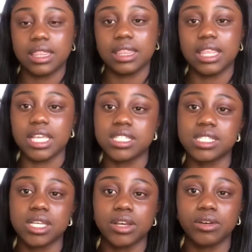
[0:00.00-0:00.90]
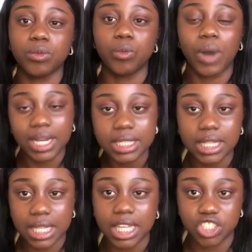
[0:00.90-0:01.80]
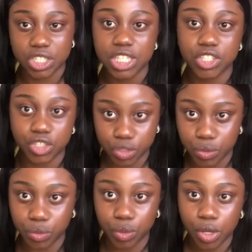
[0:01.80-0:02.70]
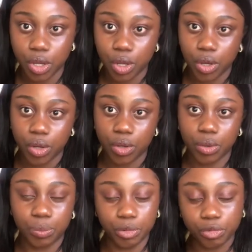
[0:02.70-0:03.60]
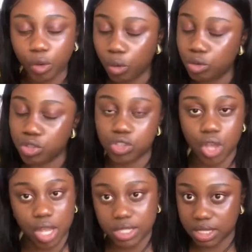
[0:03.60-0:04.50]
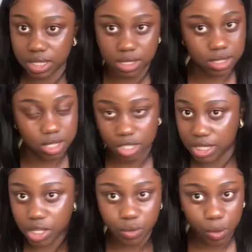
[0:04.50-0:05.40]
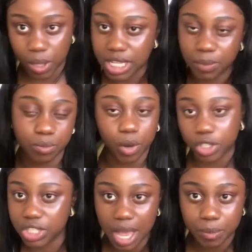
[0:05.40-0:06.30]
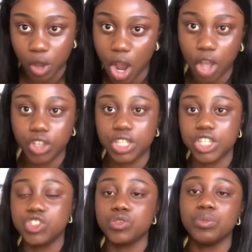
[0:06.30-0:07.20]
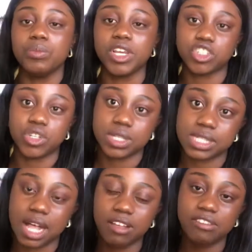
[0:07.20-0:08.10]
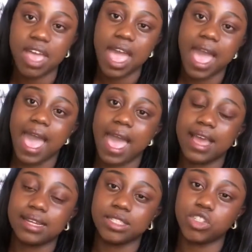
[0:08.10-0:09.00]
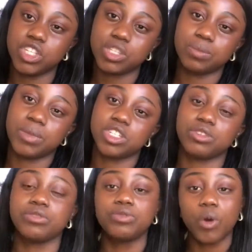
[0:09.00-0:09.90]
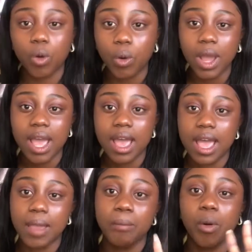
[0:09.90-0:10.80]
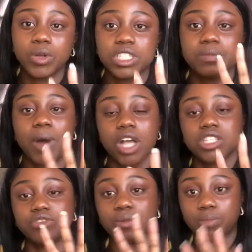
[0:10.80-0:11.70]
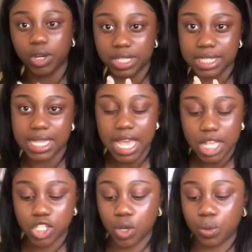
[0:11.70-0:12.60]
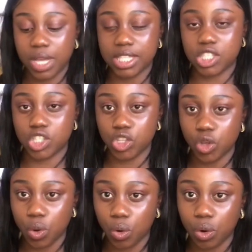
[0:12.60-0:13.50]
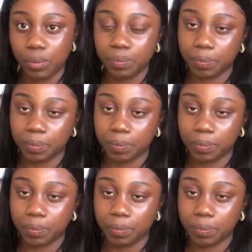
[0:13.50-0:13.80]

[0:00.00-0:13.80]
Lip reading: there's one thing that you need to do before you start considering what type of body type you are. You need to measure yourself, and you need to measure 4 important parts of your bodies. So it's your